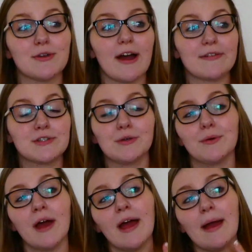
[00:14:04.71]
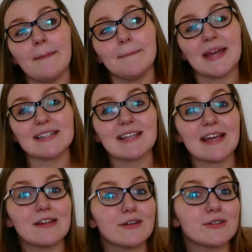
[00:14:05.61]
You have to
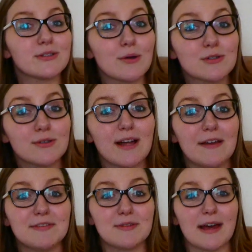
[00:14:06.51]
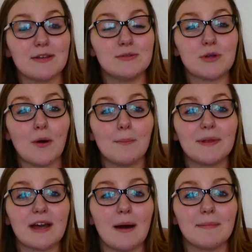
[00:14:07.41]
maintain your social life so that you don't
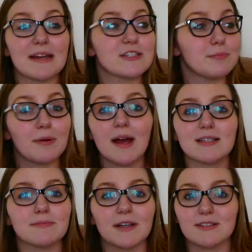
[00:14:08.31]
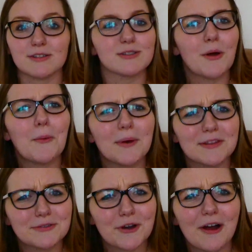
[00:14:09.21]
become like depressed because you're so
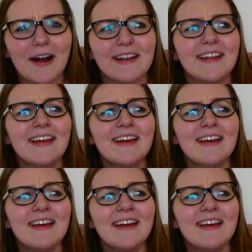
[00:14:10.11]
withdrawn.